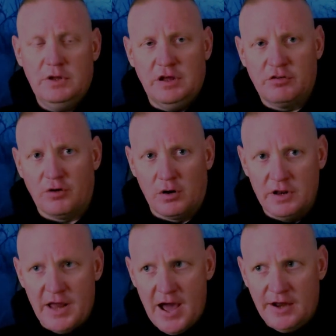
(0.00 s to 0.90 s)
he
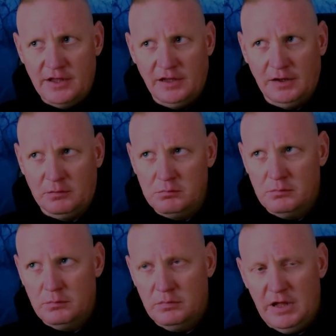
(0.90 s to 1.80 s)
started adding
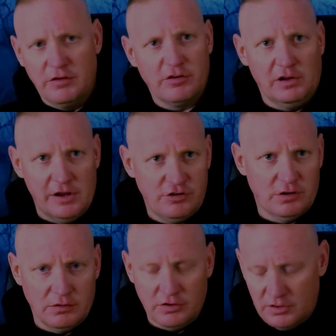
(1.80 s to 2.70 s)

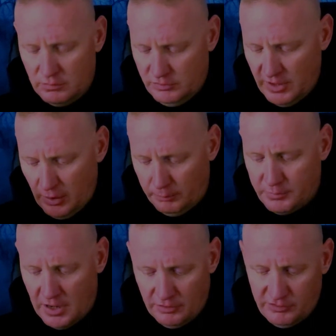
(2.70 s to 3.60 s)
insulation to
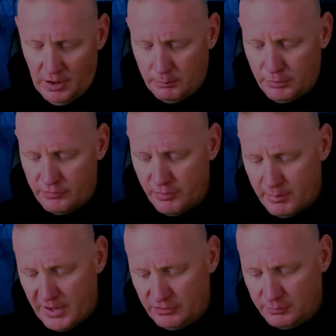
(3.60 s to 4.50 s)
help kind of soundproof the
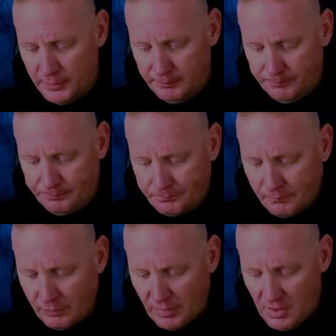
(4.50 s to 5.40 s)
basement.
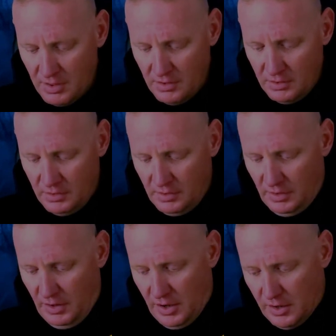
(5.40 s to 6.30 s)

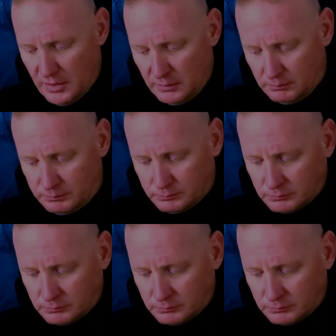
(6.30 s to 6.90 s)
About